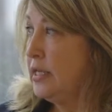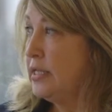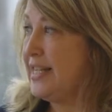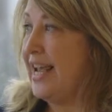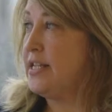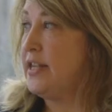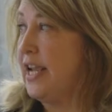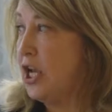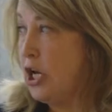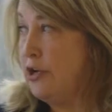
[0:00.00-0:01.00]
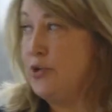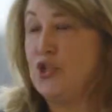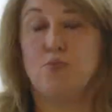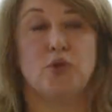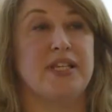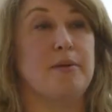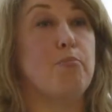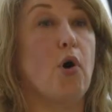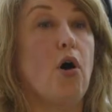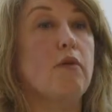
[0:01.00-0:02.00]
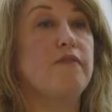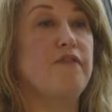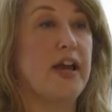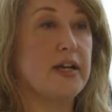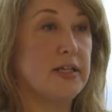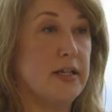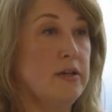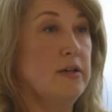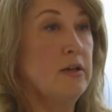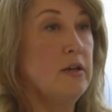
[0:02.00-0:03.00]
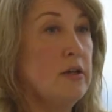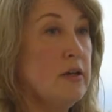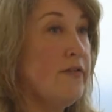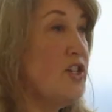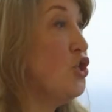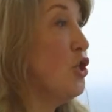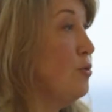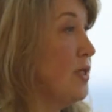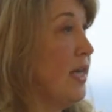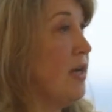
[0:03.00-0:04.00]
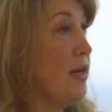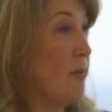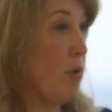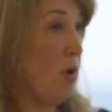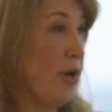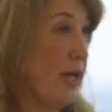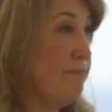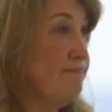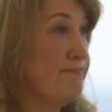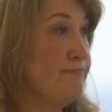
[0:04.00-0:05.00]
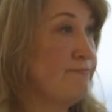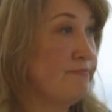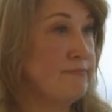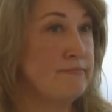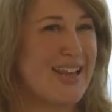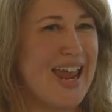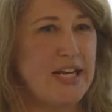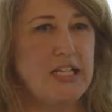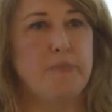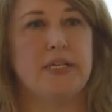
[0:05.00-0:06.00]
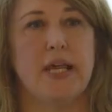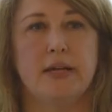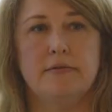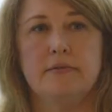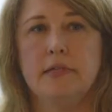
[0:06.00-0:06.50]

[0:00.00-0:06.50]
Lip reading: said that inclusion was an important factor in choosing an employer. 80%.